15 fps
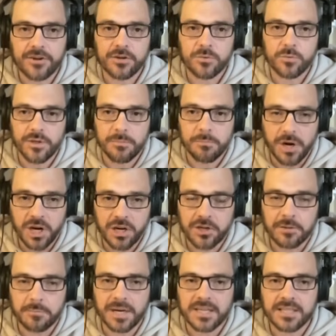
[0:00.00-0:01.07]
with
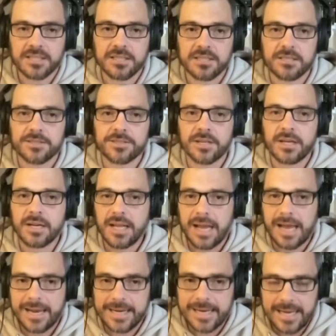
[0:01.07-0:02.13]
bunker busters
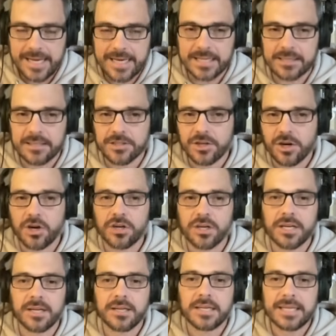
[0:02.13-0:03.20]
and hitting the
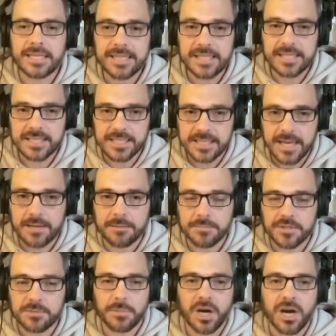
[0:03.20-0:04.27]
target in the same
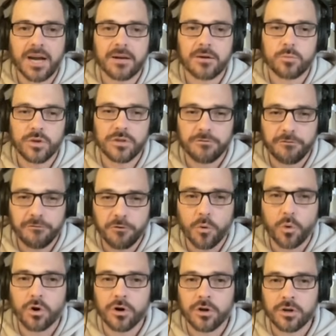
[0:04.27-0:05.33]
spot with
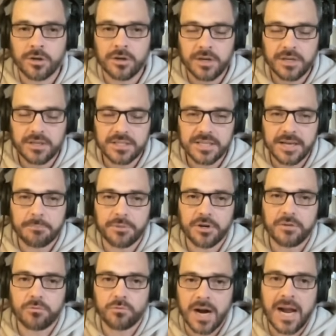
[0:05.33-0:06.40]
4
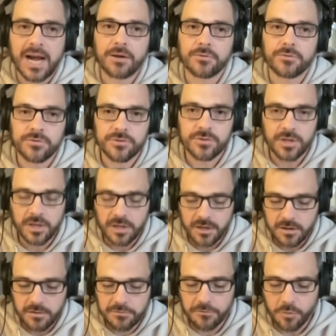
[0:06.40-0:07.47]
separate rounds,
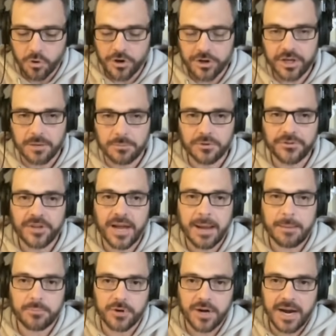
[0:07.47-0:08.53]
4 double
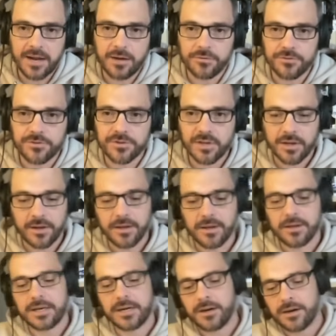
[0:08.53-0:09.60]
tap rounds
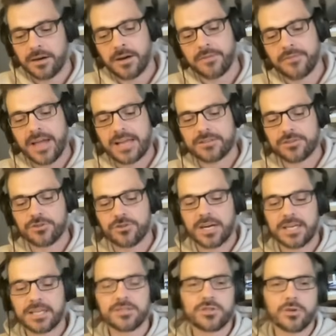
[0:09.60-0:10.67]
on that
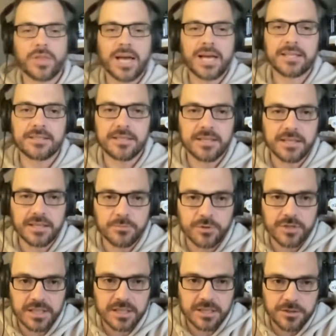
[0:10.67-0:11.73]
strike. So that is the
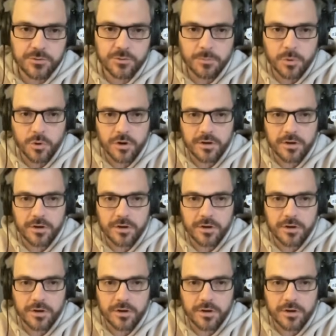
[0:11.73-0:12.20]
resistance report